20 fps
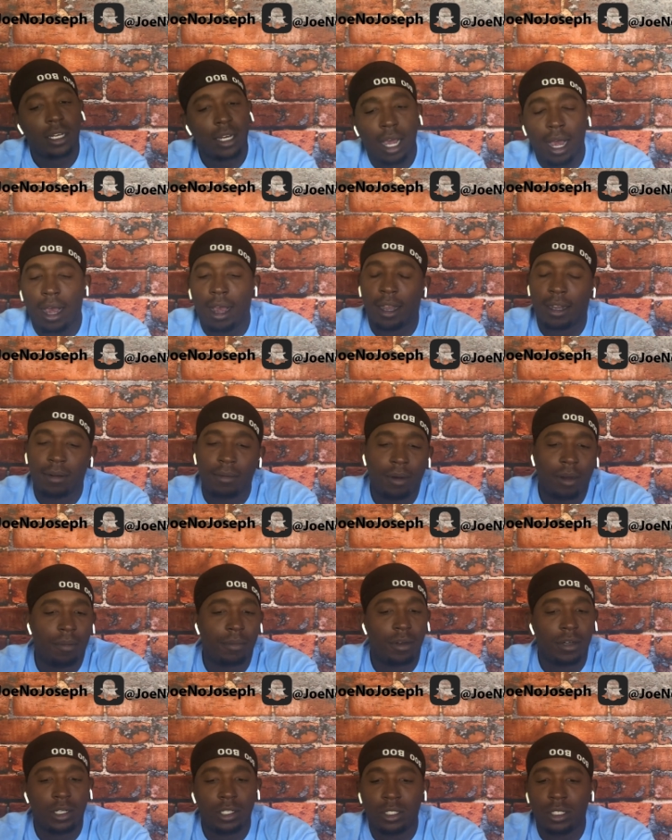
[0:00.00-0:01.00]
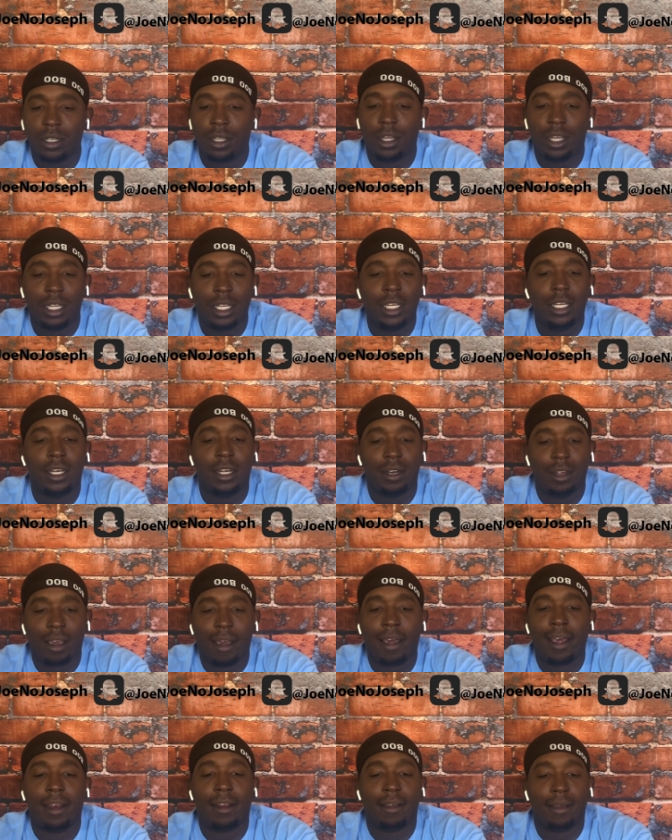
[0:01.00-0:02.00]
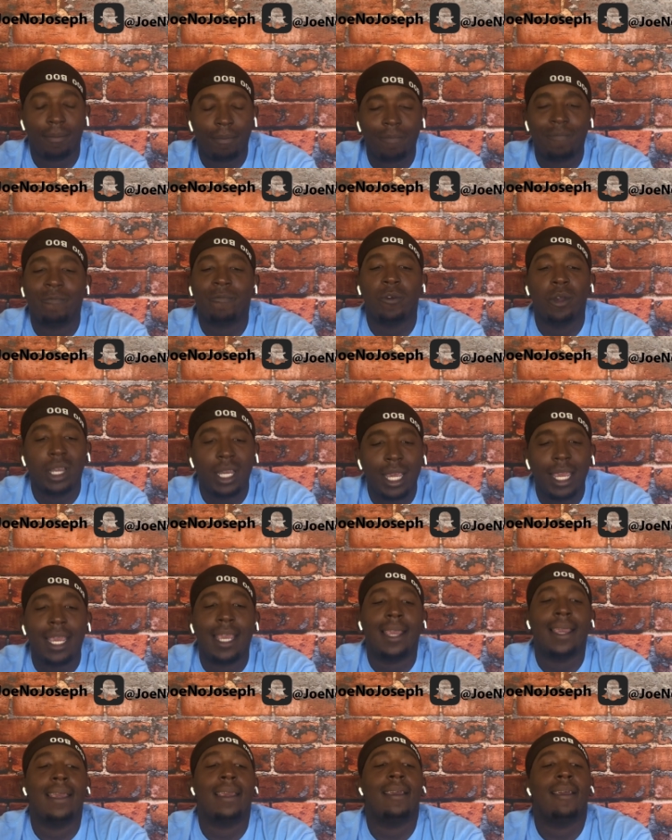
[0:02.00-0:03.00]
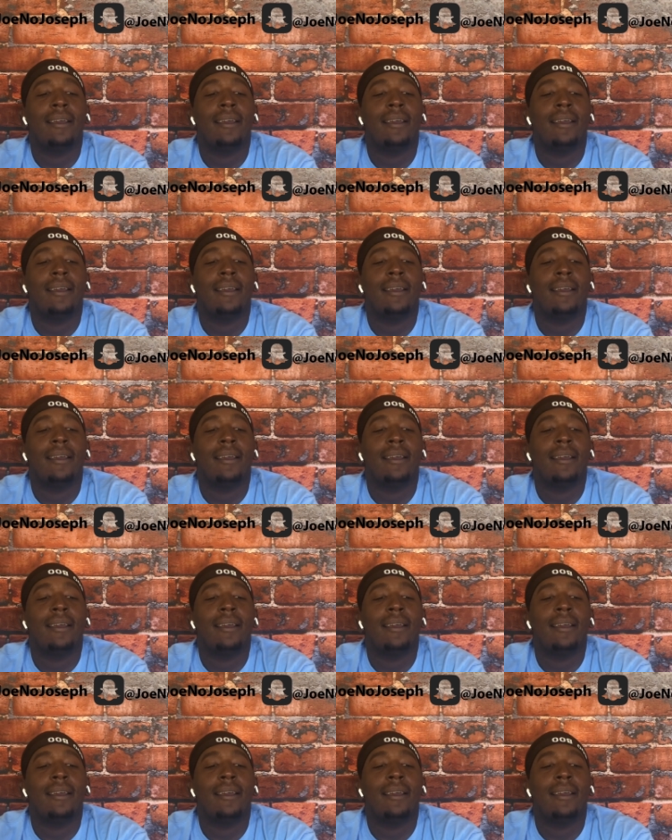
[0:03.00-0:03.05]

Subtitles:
Nah, come on, bro. He could have had a freaking